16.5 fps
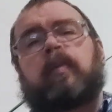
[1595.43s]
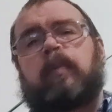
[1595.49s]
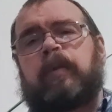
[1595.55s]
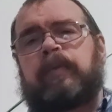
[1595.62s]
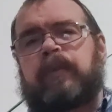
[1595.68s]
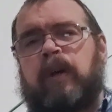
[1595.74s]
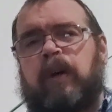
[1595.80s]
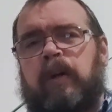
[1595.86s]

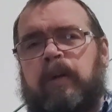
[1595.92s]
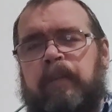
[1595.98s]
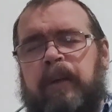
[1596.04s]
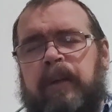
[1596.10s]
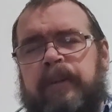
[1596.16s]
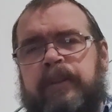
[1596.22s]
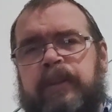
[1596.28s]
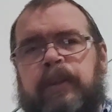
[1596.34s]
We've talked
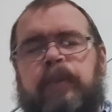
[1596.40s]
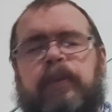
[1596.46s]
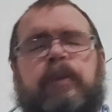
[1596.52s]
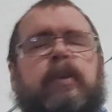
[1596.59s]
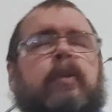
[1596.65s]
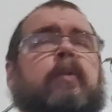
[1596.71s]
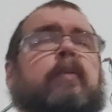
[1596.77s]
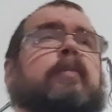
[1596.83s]
about choke
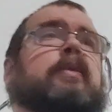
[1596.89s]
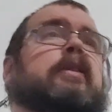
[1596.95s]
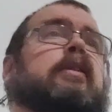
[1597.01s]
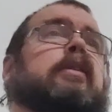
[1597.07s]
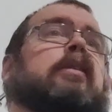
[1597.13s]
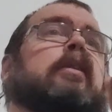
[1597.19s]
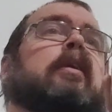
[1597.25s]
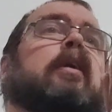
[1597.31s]

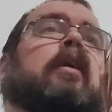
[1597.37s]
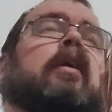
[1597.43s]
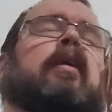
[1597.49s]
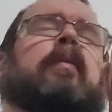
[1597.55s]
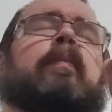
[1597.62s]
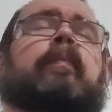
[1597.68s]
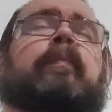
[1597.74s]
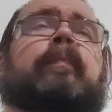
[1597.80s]
tubes,
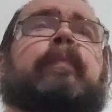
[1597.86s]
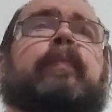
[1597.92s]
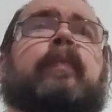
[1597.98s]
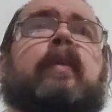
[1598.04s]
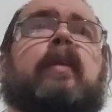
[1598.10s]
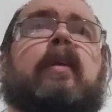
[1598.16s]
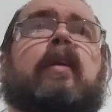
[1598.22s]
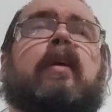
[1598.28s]

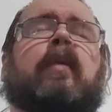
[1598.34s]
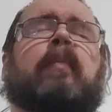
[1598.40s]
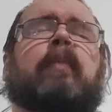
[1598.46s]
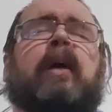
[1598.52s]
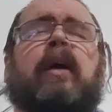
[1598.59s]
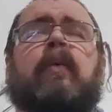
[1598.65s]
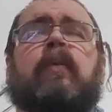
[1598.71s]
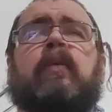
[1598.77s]

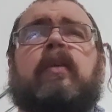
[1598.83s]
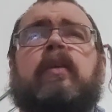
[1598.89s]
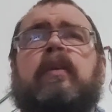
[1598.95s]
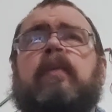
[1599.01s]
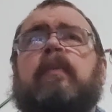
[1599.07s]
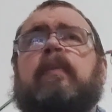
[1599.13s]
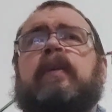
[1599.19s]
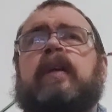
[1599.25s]
about
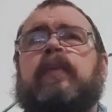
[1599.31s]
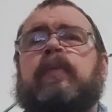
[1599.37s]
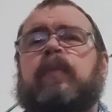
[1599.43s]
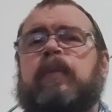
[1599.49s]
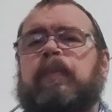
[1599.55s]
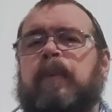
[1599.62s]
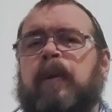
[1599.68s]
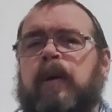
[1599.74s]

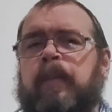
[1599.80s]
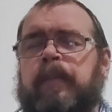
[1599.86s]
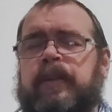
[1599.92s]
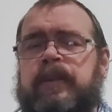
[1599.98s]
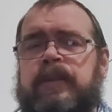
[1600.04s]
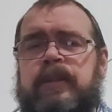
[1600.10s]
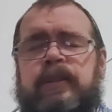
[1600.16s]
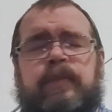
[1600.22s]
different
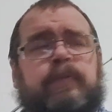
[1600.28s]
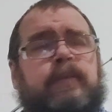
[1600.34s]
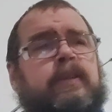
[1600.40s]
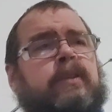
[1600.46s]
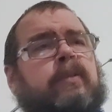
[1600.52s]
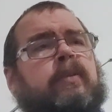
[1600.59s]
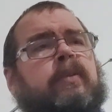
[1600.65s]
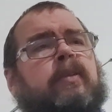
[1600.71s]
purposes of
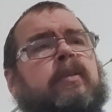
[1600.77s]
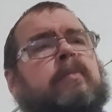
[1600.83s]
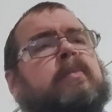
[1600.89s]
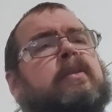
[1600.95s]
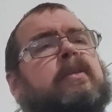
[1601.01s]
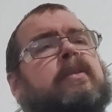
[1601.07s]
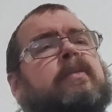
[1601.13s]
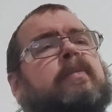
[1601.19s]
choke
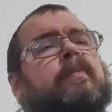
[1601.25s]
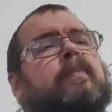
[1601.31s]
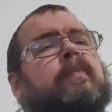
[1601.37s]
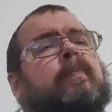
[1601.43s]
tubes.